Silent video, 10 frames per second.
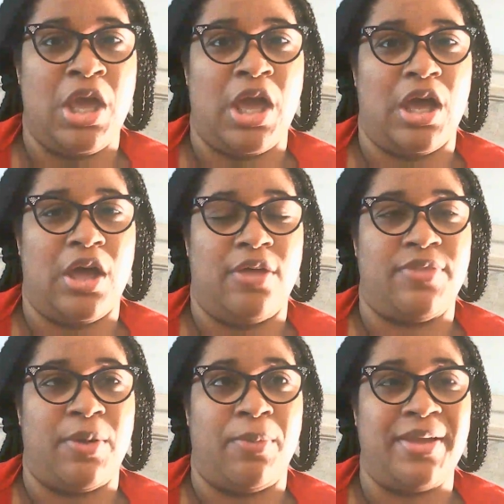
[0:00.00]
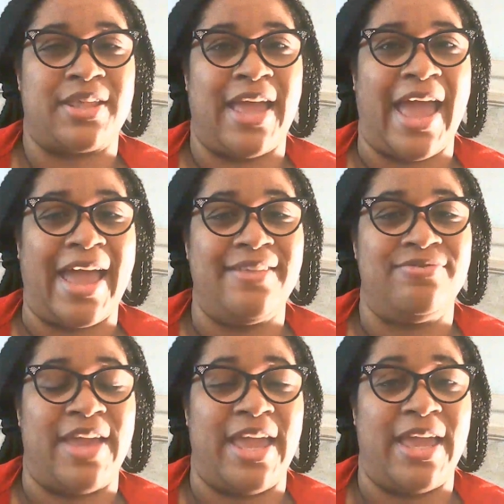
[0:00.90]
uh, they basically,
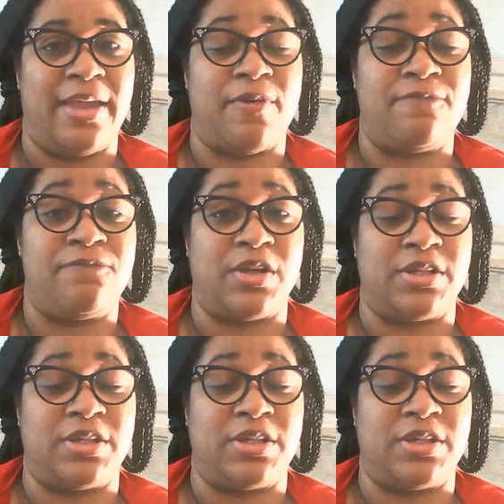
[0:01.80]
had they uh,